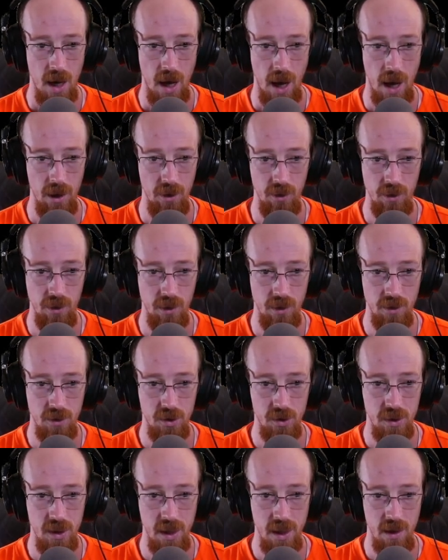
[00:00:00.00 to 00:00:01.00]
I don't
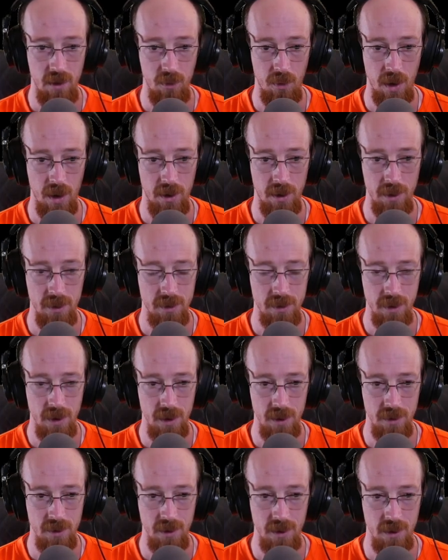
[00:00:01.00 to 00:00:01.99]
understand why this
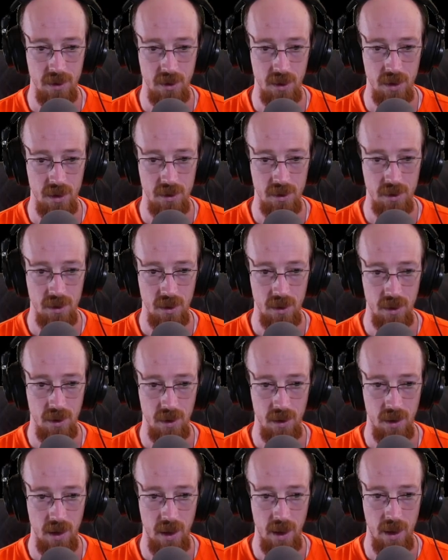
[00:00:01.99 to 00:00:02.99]
isn't just
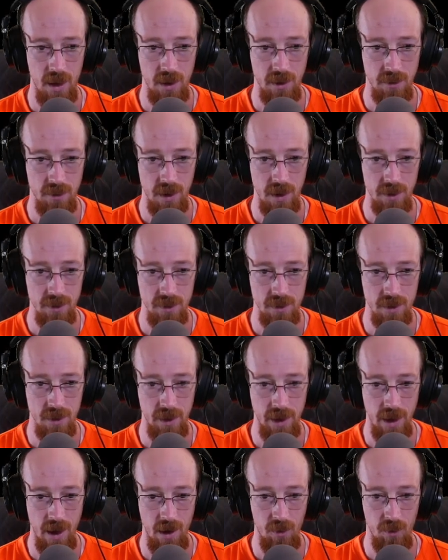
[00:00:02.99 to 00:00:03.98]
a, yet
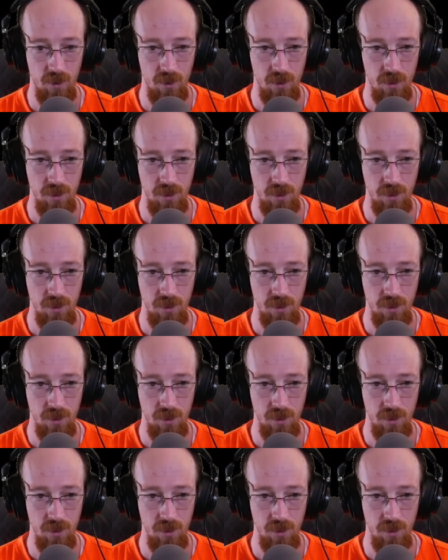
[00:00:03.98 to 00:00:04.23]
see that?